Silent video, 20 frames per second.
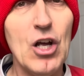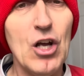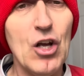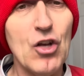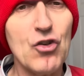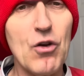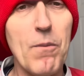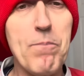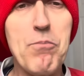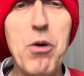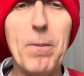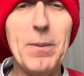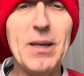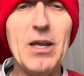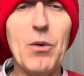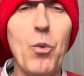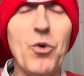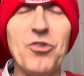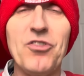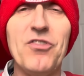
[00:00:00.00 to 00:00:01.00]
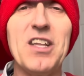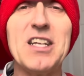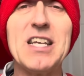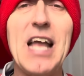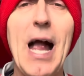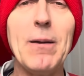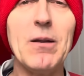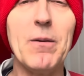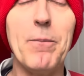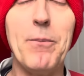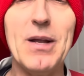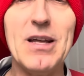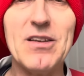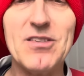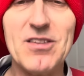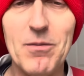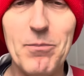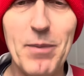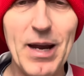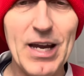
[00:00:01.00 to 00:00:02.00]
So probably it wasn't the time to play
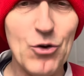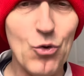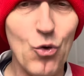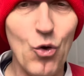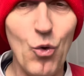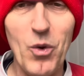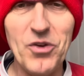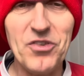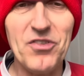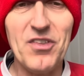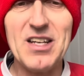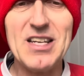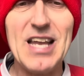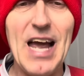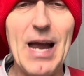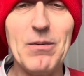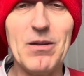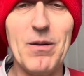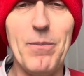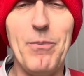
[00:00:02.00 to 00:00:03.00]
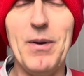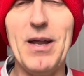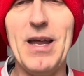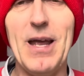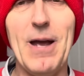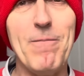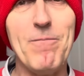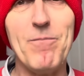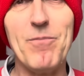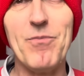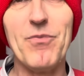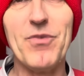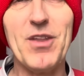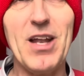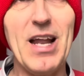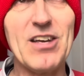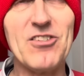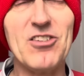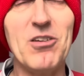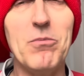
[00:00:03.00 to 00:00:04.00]
Semedo. It wasn't the time to play the
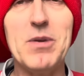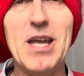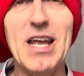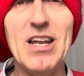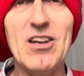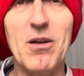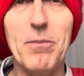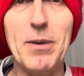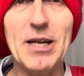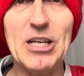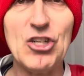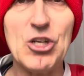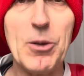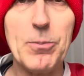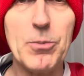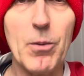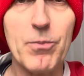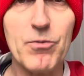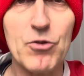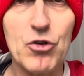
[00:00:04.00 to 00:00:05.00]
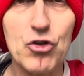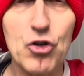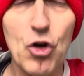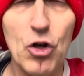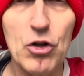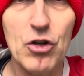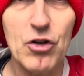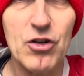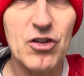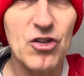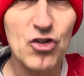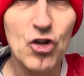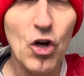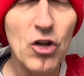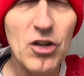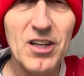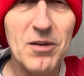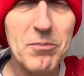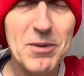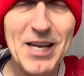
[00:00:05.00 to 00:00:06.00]
likes of Mienda being shipped up to Scotland.
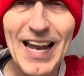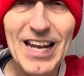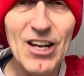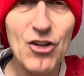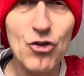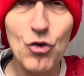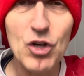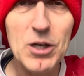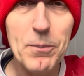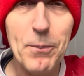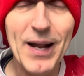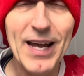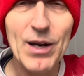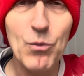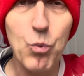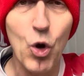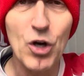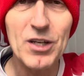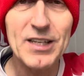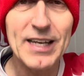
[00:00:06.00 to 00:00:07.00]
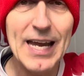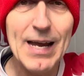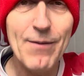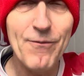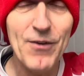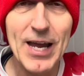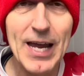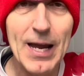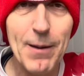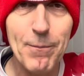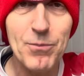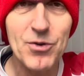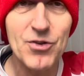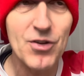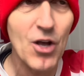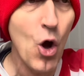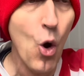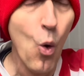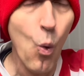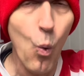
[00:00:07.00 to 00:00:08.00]
Scotland, Mienda's only played one game for Hibs.
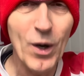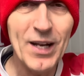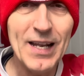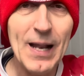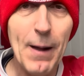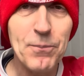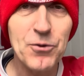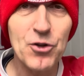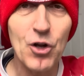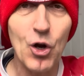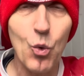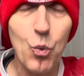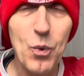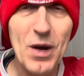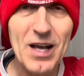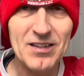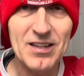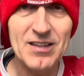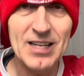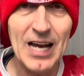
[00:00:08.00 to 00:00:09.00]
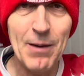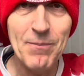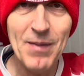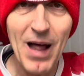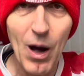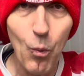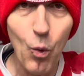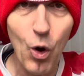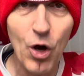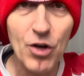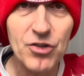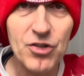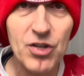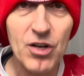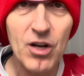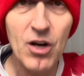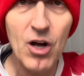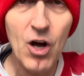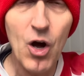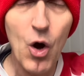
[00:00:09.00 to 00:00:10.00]
What an absolute waste of time that was.
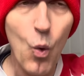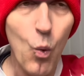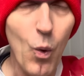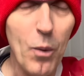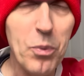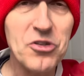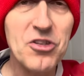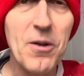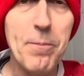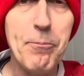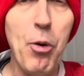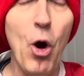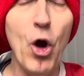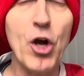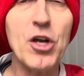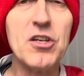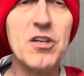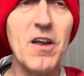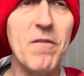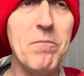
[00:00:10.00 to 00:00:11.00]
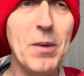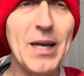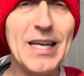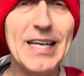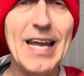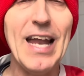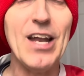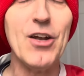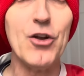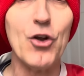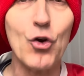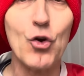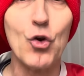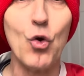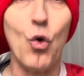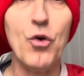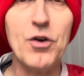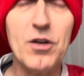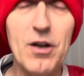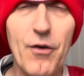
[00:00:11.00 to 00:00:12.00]
What was the point of Mienda
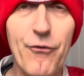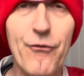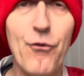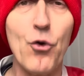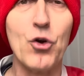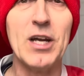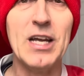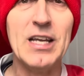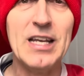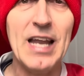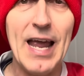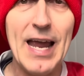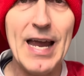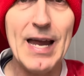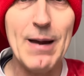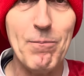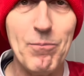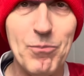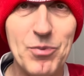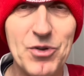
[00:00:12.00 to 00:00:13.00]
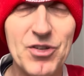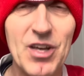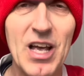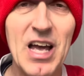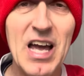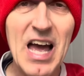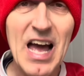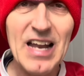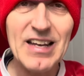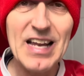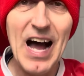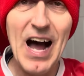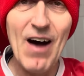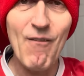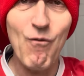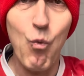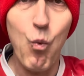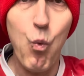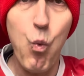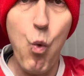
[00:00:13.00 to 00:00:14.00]
going to fucking Hibs to
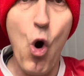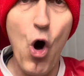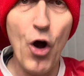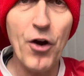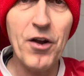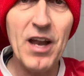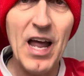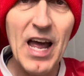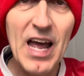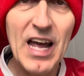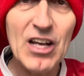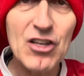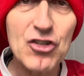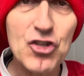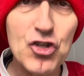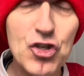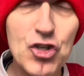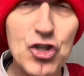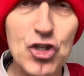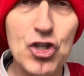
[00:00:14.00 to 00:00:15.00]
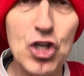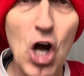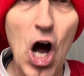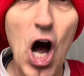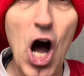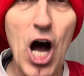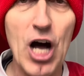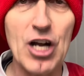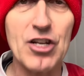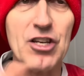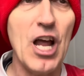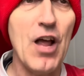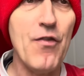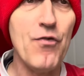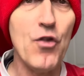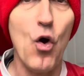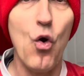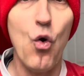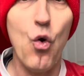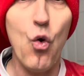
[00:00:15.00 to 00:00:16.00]
have one start in
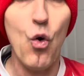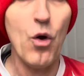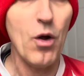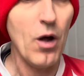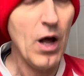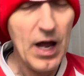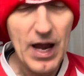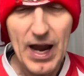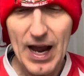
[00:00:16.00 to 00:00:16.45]
the whole?